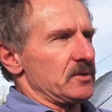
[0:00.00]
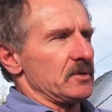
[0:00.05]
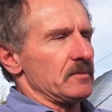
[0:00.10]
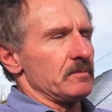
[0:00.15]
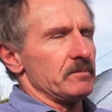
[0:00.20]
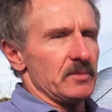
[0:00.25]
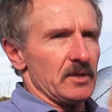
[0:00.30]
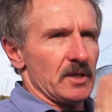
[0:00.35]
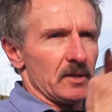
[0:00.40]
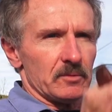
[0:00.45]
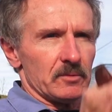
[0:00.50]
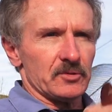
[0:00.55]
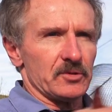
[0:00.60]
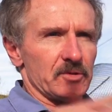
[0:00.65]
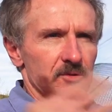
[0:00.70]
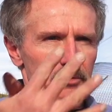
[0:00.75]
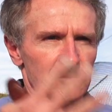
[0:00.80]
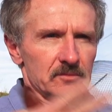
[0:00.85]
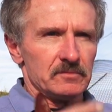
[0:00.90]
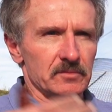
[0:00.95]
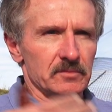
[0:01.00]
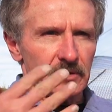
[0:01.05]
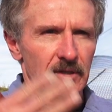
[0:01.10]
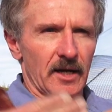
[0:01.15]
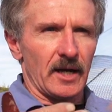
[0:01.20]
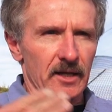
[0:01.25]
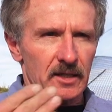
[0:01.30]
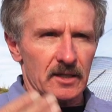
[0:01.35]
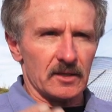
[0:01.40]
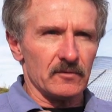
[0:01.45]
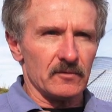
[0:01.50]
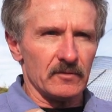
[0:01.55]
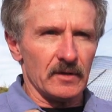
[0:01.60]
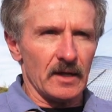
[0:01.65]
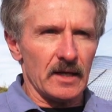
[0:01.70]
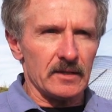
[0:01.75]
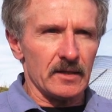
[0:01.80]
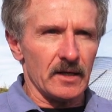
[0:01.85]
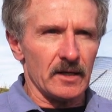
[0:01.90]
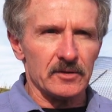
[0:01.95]
to be able to kind of
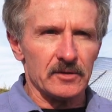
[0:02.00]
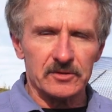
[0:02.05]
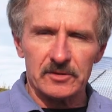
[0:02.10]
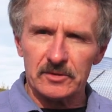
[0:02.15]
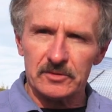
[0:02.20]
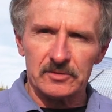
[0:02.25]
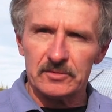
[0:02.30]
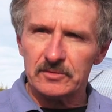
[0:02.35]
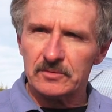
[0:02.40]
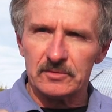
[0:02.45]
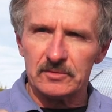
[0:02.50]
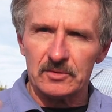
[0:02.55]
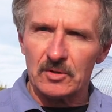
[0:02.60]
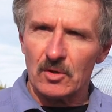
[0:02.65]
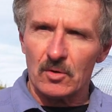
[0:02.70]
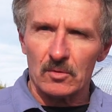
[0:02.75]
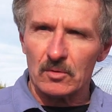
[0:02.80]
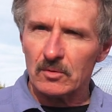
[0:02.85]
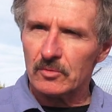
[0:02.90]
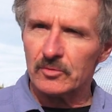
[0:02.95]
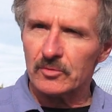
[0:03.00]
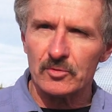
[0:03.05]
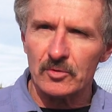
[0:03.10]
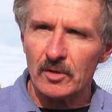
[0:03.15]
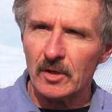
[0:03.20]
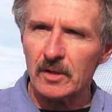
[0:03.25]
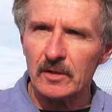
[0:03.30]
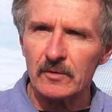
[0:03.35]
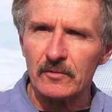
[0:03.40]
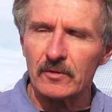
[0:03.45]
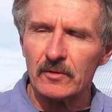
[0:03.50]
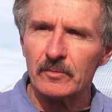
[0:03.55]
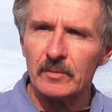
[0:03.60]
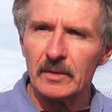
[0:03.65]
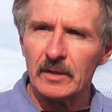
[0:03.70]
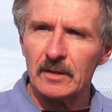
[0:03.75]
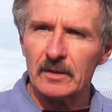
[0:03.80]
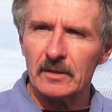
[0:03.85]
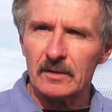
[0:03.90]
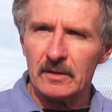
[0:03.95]
convey that is a total drug for
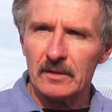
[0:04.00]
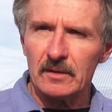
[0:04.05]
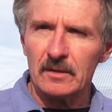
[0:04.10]
me.